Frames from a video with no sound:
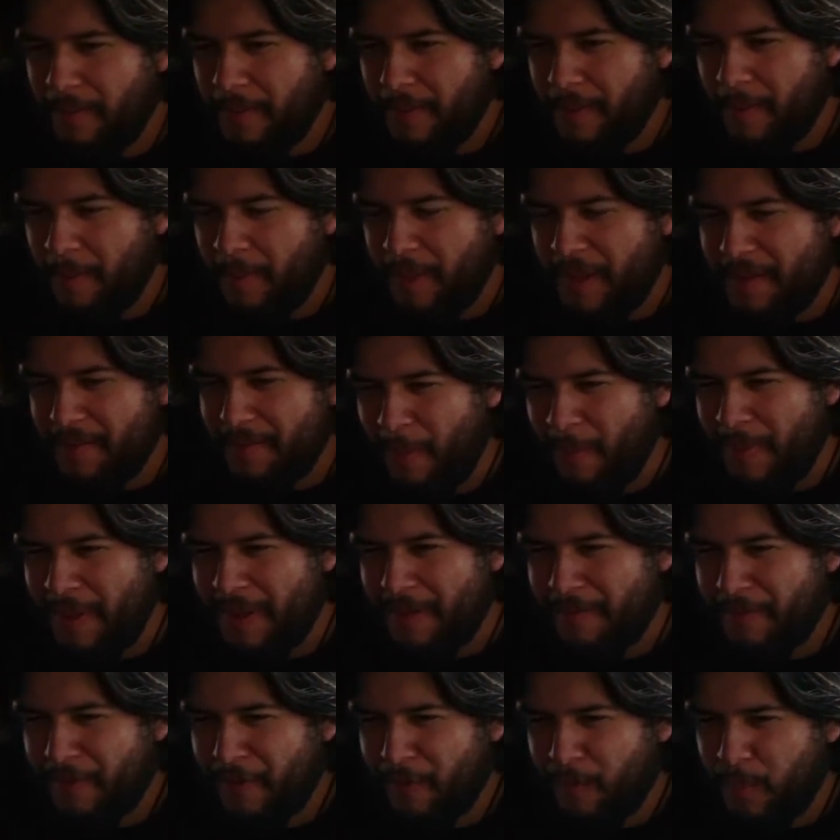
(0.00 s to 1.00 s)
the
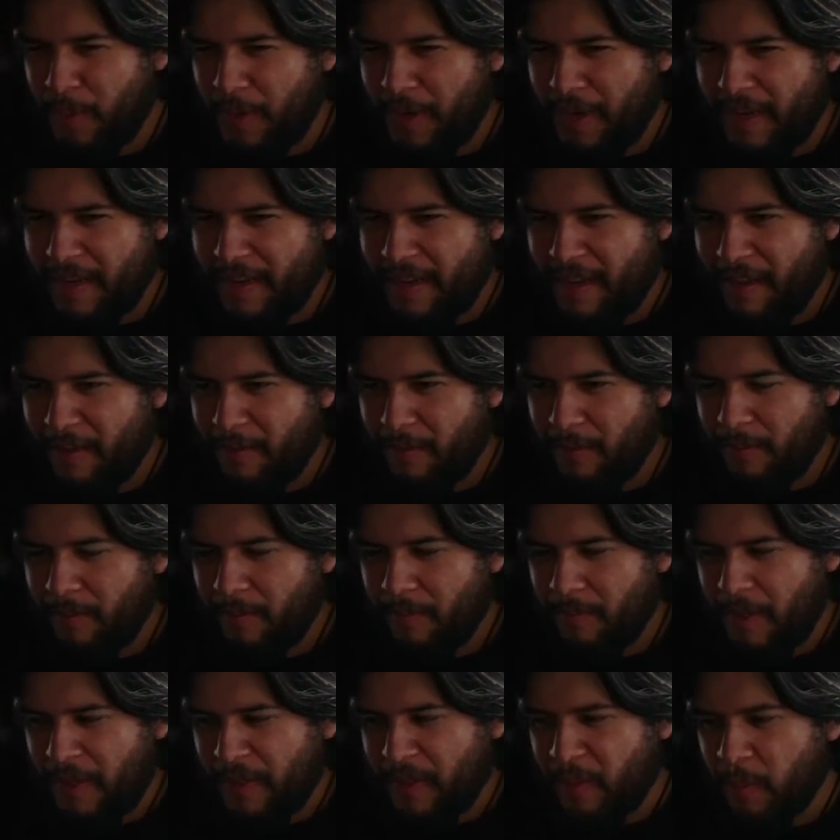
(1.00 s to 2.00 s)
benefit of putting it down
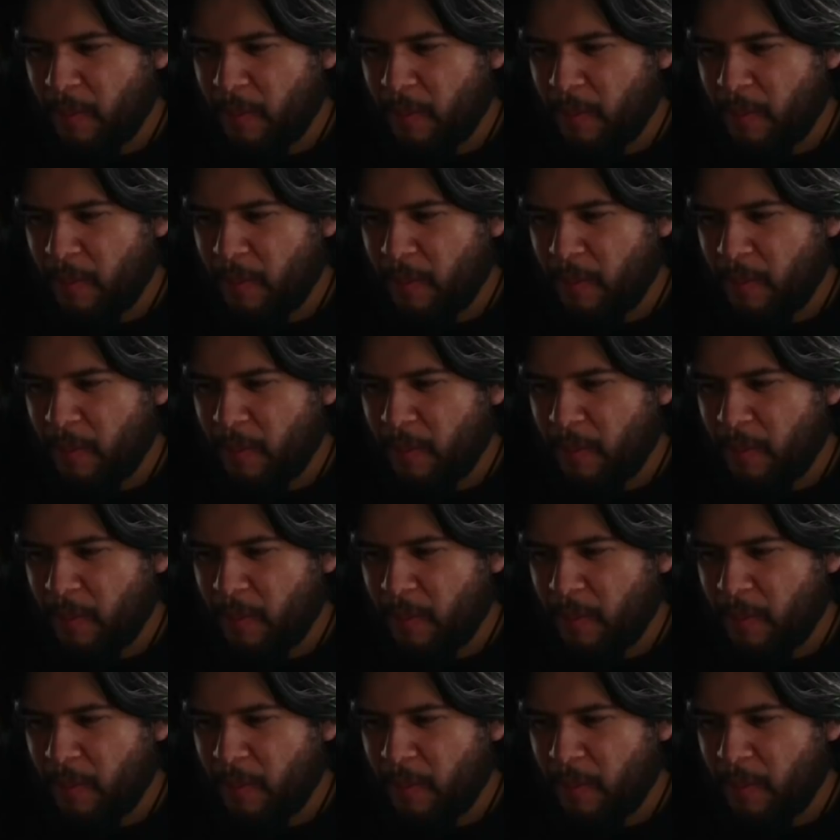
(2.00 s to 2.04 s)
at the